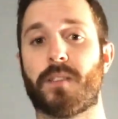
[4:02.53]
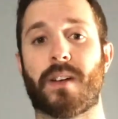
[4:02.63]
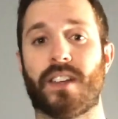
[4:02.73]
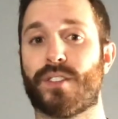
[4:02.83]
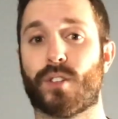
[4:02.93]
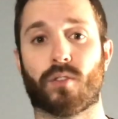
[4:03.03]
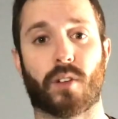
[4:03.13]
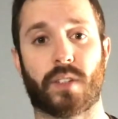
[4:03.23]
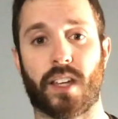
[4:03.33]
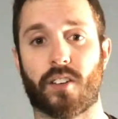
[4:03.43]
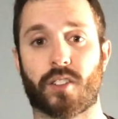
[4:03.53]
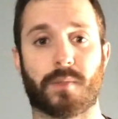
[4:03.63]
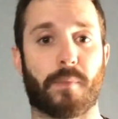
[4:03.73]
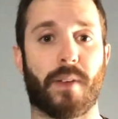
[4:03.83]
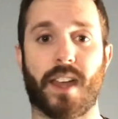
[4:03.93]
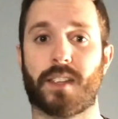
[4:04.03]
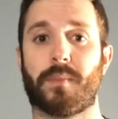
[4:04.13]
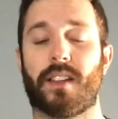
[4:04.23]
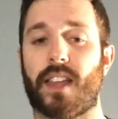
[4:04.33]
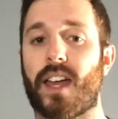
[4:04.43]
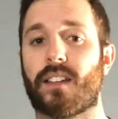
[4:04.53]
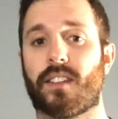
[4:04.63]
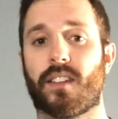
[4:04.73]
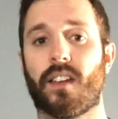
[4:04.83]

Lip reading: my internal rotators, so my pec and my lats.